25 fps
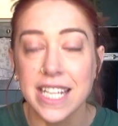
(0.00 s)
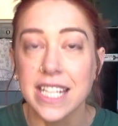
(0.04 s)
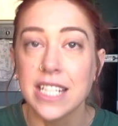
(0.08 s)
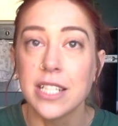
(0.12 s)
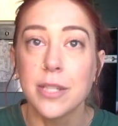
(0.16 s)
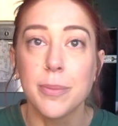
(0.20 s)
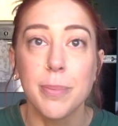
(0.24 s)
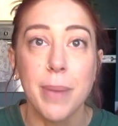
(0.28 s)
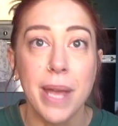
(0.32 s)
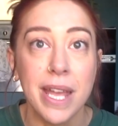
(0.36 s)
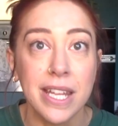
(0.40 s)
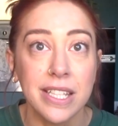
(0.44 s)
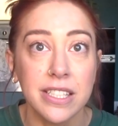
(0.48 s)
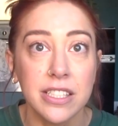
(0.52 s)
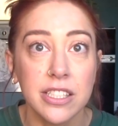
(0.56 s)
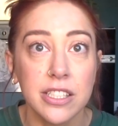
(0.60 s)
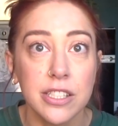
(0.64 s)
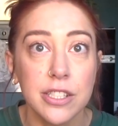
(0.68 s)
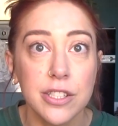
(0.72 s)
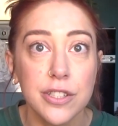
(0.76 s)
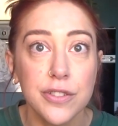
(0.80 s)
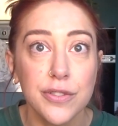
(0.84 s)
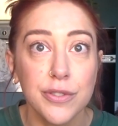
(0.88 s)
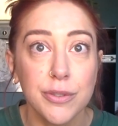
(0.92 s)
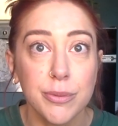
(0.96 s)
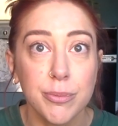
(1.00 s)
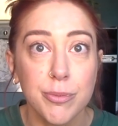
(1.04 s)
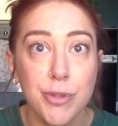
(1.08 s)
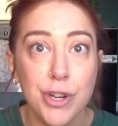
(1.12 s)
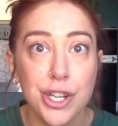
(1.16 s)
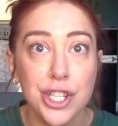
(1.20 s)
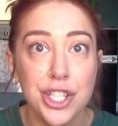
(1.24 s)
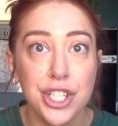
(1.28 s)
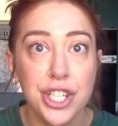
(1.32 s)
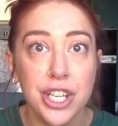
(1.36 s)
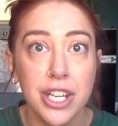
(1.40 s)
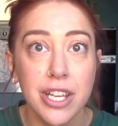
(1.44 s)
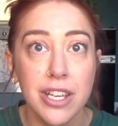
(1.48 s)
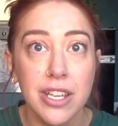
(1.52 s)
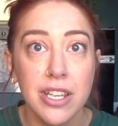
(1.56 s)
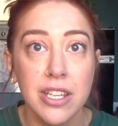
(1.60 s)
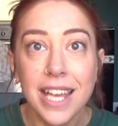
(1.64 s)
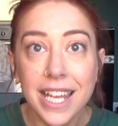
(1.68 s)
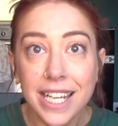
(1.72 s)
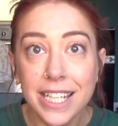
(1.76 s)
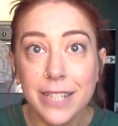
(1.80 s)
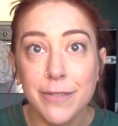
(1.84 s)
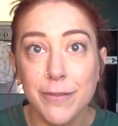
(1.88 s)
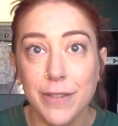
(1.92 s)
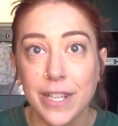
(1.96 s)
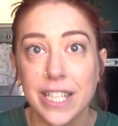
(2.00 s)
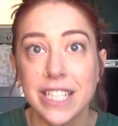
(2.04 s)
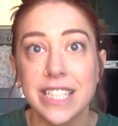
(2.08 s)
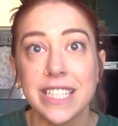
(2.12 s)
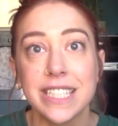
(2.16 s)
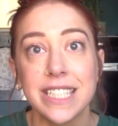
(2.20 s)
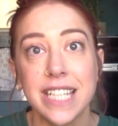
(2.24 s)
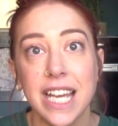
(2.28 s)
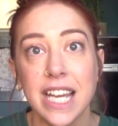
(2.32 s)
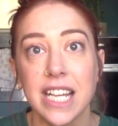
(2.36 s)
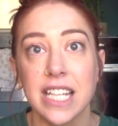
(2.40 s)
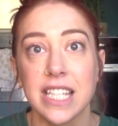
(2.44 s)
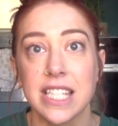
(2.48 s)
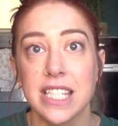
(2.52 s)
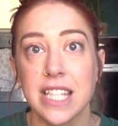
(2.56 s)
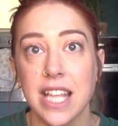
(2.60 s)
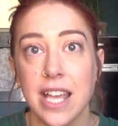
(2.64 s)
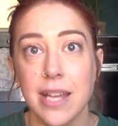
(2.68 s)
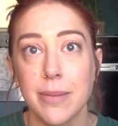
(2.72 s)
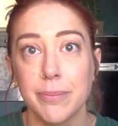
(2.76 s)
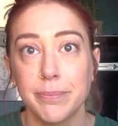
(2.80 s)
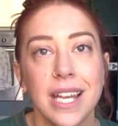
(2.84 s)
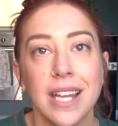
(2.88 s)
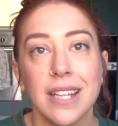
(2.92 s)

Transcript: independence from Russia and invaded Dagestan.